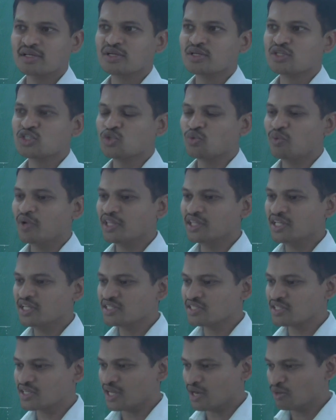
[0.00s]
So when
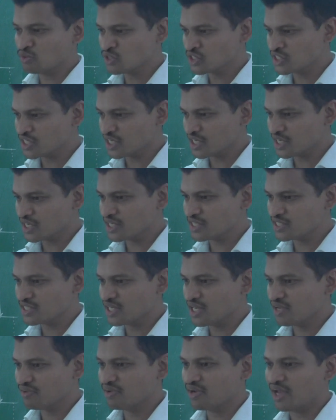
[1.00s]
these ground state
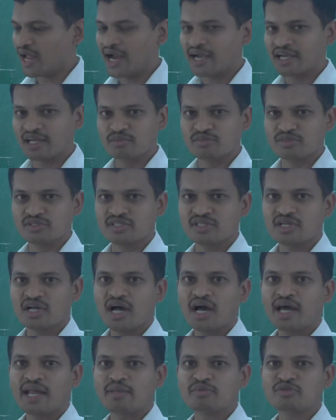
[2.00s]
energy level atoms
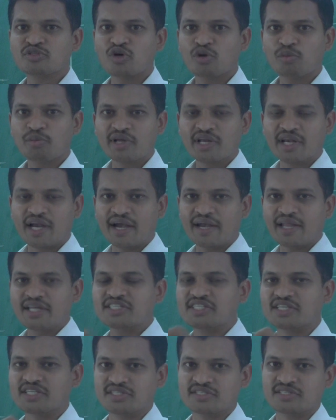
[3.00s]
are absorbing
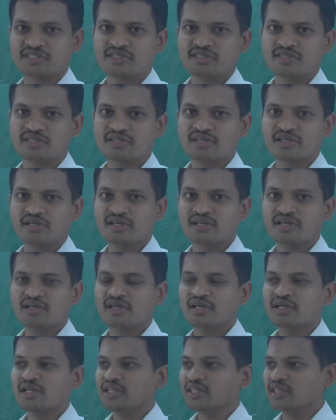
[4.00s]
radiations,
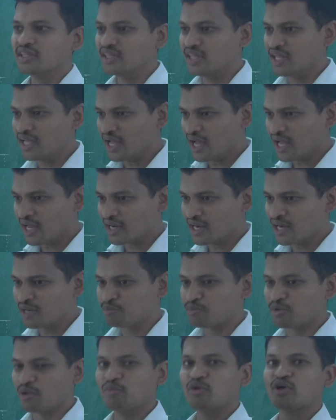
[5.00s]
they are
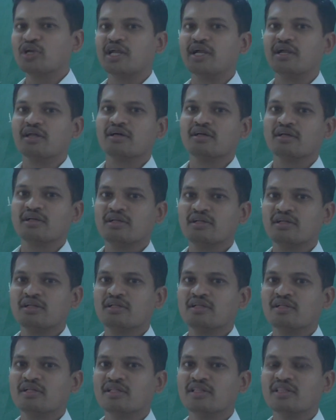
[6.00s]
get promoted,
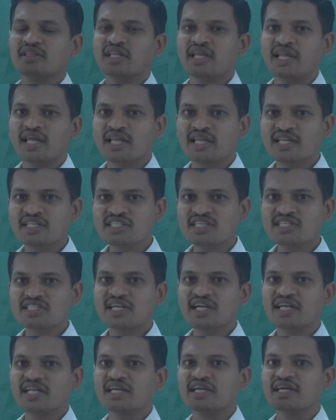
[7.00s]
their energy is
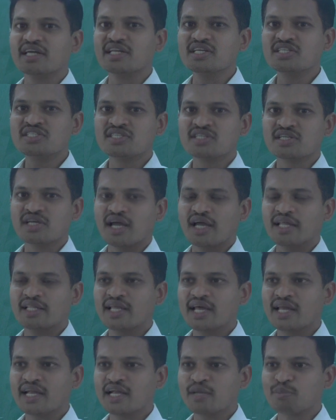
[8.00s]
get increased, and
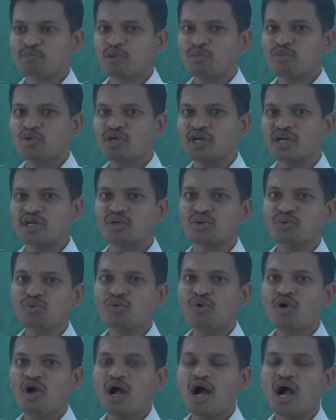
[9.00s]
they are get promoted
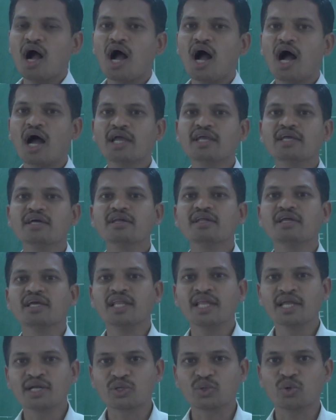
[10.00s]
to higher
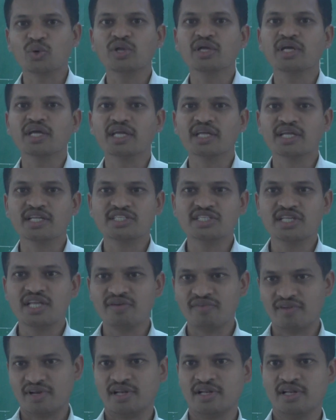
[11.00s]
electronic energy
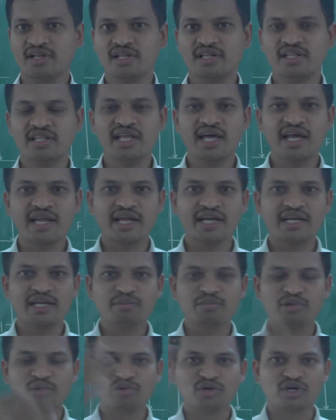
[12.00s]
level. They are
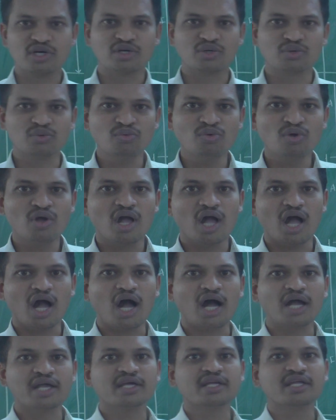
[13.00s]
getting promoted to
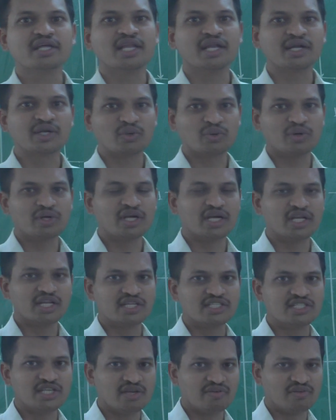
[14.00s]
higher electronic
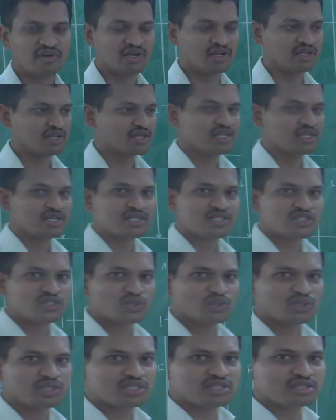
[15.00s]
energy level.
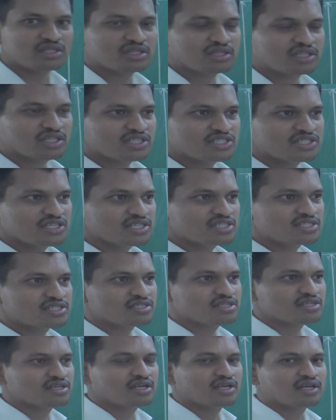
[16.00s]
So this
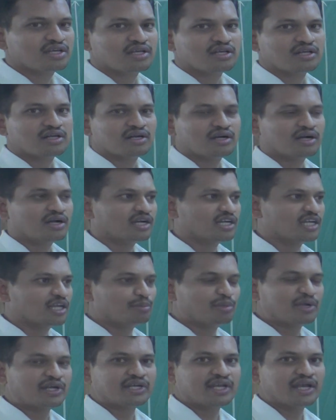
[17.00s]
is
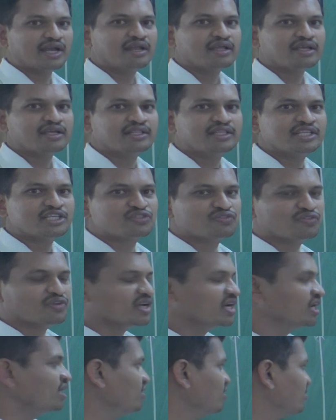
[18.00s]
depicted in this
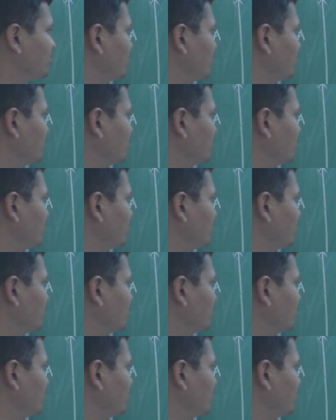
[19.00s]
figure.